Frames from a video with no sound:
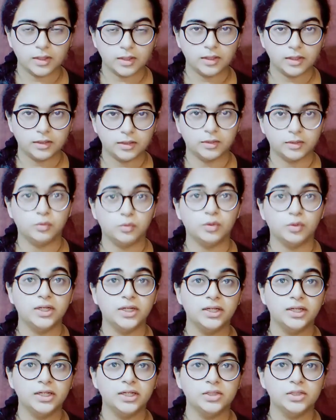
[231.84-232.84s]
The golden
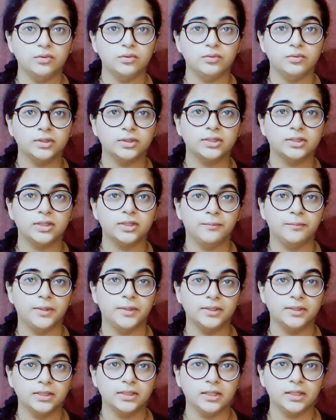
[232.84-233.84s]
ratio works
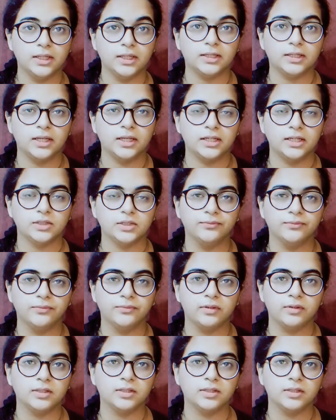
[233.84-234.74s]
amazing in case of